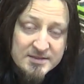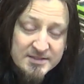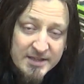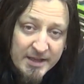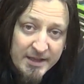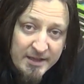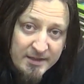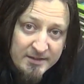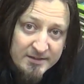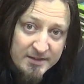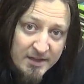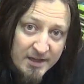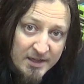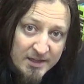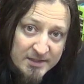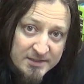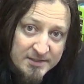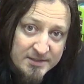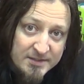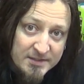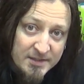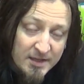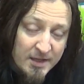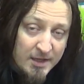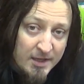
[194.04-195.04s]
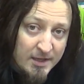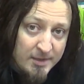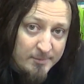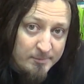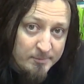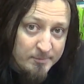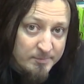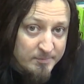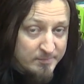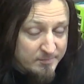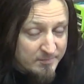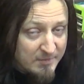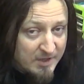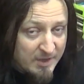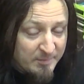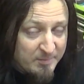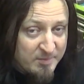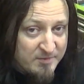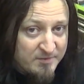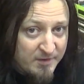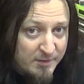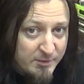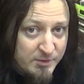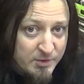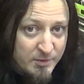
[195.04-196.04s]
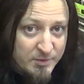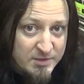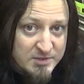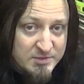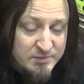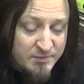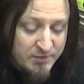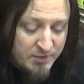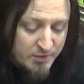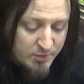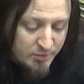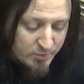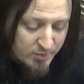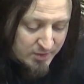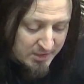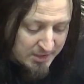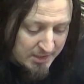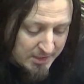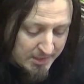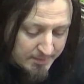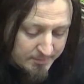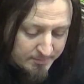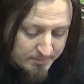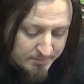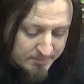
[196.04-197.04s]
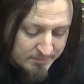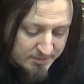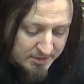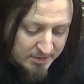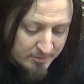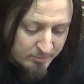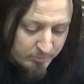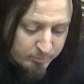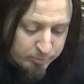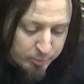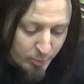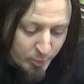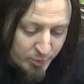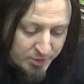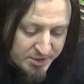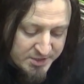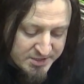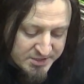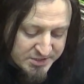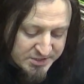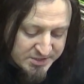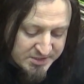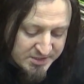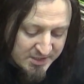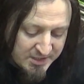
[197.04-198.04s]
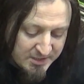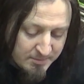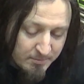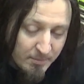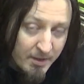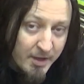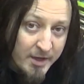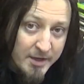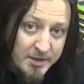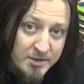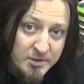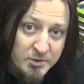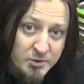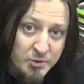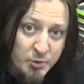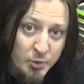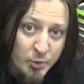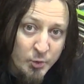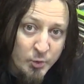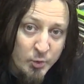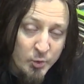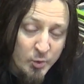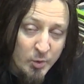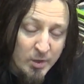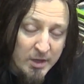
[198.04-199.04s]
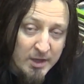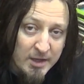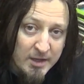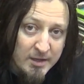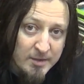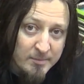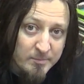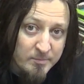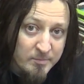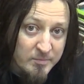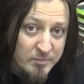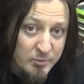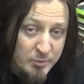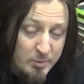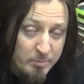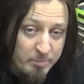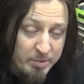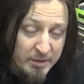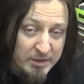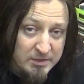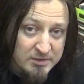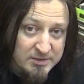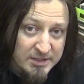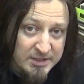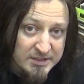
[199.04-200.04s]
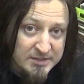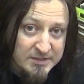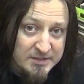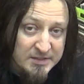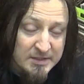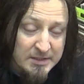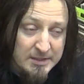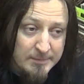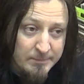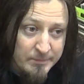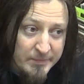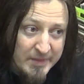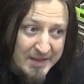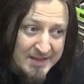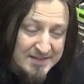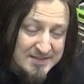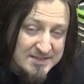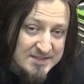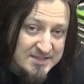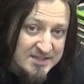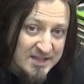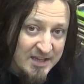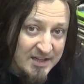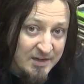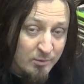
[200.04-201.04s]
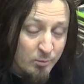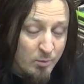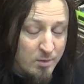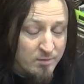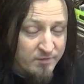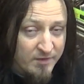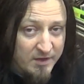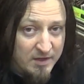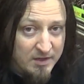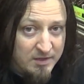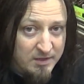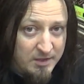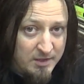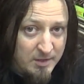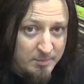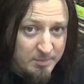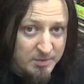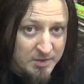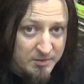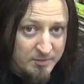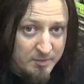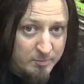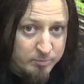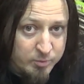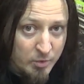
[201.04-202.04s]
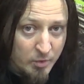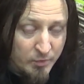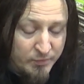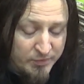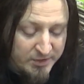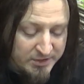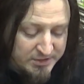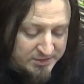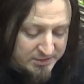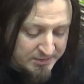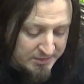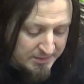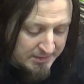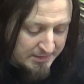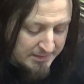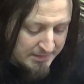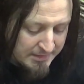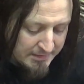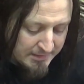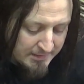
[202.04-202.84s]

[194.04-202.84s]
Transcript: Saying that, I'll be very honest with you, bought this in mind to rebuild it and sell it with a little bit of a profit.